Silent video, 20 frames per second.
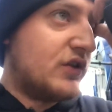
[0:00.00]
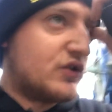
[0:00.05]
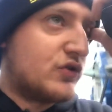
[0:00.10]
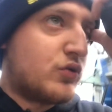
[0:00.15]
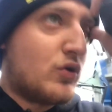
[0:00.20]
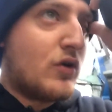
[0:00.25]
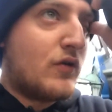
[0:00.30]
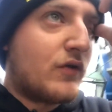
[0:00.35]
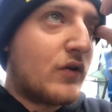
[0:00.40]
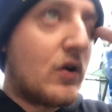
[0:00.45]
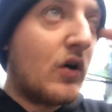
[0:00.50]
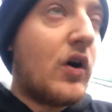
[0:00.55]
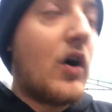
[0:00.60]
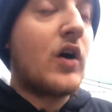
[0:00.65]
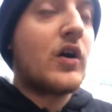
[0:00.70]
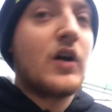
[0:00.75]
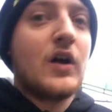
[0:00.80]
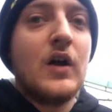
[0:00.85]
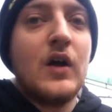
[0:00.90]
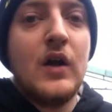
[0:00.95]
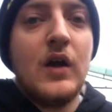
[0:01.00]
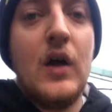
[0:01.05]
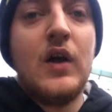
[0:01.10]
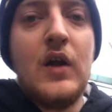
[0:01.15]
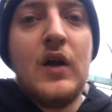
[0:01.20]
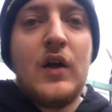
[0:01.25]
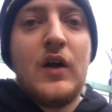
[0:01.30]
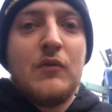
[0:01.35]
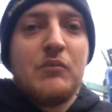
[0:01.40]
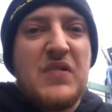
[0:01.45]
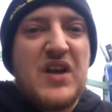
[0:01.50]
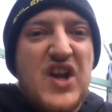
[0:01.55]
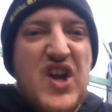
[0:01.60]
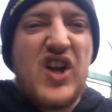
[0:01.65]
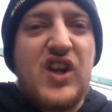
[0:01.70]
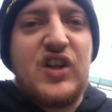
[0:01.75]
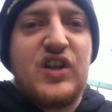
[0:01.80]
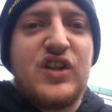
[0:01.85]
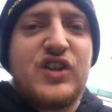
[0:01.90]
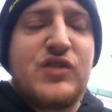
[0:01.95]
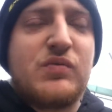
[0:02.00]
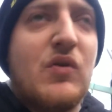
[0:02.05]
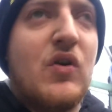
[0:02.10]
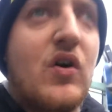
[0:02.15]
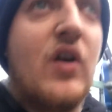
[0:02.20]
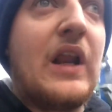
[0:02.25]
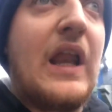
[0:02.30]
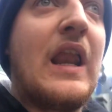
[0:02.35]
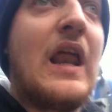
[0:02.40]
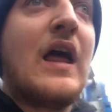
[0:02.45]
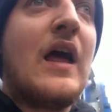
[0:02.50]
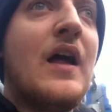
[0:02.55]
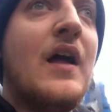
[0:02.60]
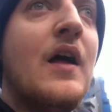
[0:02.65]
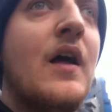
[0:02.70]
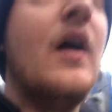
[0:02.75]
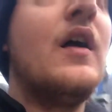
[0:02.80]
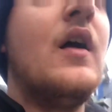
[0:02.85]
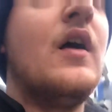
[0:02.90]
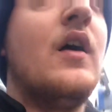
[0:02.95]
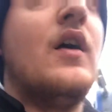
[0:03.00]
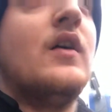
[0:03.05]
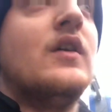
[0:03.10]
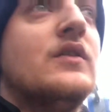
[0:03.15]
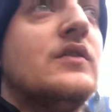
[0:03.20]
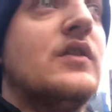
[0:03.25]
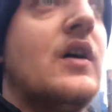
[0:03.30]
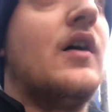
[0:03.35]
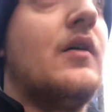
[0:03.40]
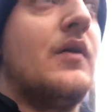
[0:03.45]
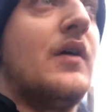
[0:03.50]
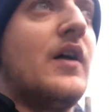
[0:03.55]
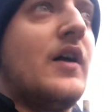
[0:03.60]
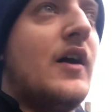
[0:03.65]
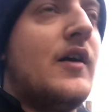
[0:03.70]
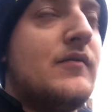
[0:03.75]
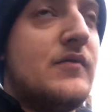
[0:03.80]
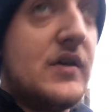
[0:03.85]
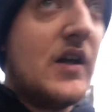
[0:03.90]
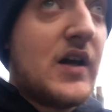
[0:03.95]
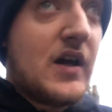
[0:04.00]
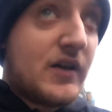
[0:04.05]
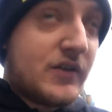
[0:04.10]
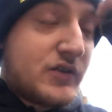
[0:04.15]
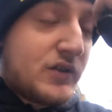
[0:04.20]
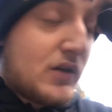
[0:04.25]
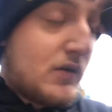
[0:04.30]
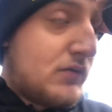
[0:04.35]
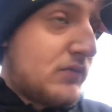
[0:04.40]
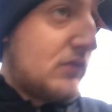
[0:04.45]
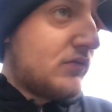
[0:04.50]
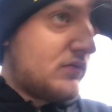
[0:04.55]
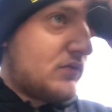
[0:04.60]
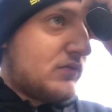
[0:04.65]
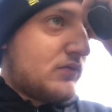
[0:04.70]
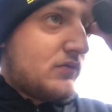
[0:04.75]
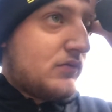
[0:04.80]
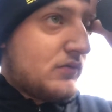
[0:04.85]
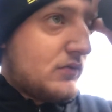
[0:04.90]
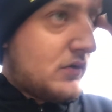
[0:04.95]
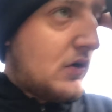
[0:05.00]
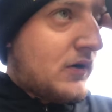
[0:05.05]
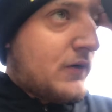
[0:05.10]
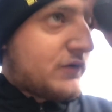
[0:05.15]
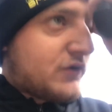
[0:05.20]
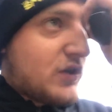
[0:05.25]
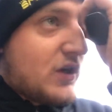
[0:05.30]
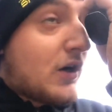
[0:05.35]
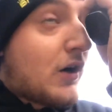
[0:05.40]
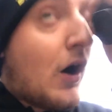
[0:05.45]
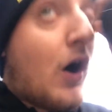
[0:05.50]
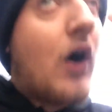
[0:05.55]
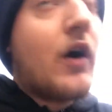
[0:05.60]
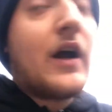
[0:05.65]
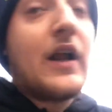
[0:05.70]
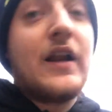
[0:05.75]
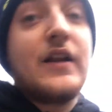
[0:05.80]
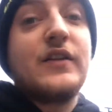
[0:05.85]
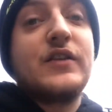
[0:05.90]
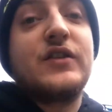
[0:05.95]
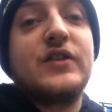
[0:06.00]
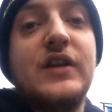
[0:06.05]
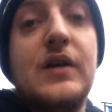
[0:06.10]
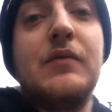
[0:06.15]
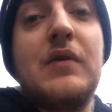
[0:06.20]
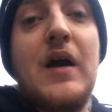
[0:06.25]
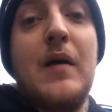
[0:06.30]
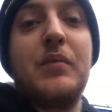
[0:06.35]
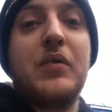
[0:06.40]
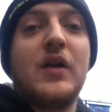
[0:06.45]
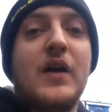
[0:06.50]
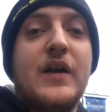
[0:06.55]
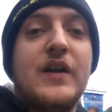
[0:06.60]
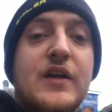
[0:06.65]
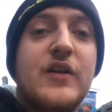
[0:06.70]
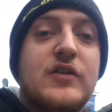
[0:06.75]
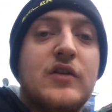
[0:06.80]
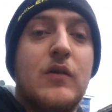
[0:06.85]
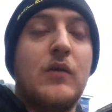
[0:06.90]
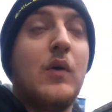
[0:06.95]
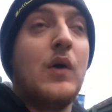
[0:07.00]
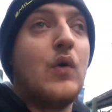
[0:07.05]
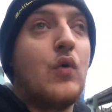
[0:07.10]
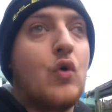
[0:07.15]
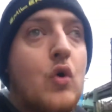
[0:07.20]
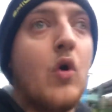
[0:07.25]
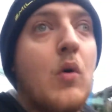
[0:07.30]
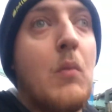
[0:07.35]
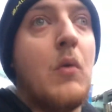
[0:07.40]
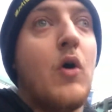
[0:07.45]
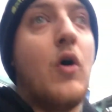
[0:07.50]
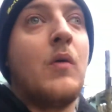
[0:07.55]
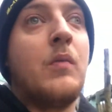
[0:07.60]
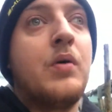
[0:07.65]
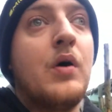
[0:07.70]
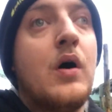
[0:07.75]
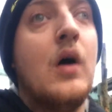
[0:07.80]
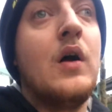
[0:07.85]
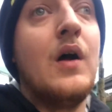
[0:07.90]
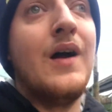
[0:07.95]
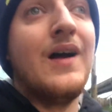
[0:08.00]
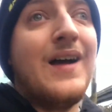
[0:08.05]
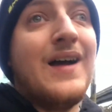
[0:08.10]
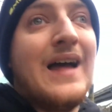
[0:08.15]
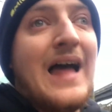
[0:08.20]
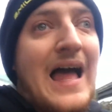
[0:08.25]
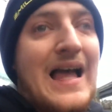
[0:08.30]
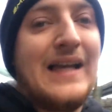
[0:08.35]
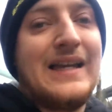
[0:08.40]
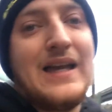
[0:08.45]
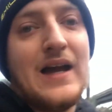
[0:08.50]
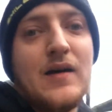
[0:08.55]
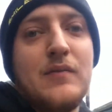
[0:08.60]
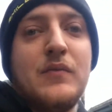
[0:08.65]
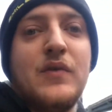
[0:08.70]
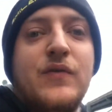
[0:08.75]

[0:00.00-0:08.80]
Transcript: it's 12 o'clock, a bit early this morning. So yeah, so obviously I can't get in to see where blade is. I will come up again